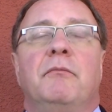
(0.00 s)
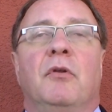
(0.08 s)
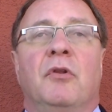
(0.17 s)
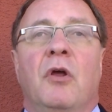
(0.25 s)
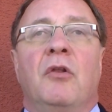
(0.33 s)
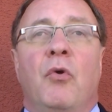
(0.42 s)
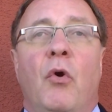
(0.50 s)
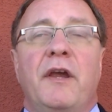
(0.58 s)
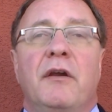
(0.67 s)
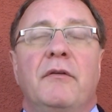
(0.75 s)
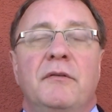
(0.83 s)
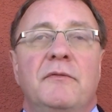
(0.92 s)

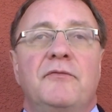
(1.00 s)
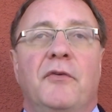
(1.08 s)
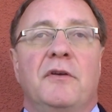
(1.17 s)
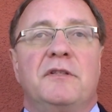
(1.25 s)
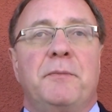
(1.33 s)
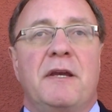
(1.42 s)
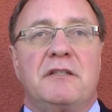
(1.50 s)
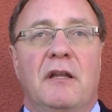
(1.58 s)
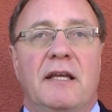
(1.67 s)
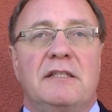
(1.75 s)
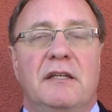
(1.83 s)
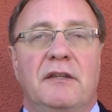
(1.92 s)
lawyer and
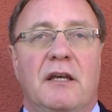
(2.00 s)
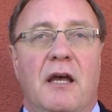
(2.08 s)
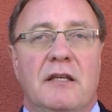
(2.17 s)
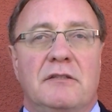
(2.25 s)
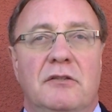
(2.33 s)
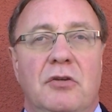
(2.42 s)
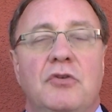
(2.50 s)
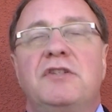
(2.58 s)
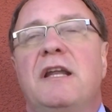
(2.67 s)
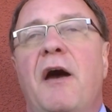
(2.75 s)
specializing in the Constitution.